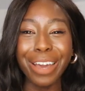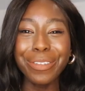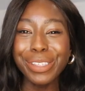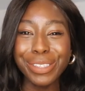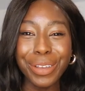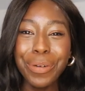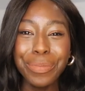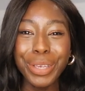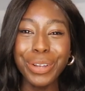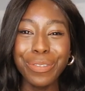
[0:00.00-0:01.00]
That was so
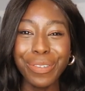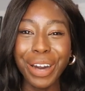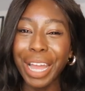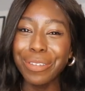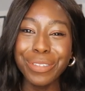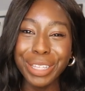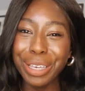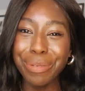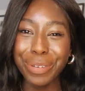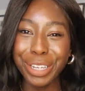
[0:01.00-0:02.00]
beautiful. I
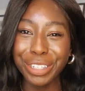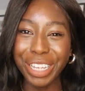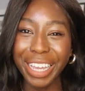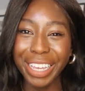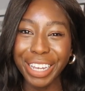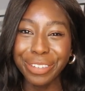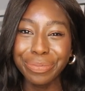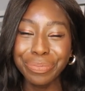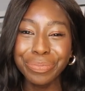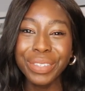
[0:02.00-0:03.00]
really appreciate you.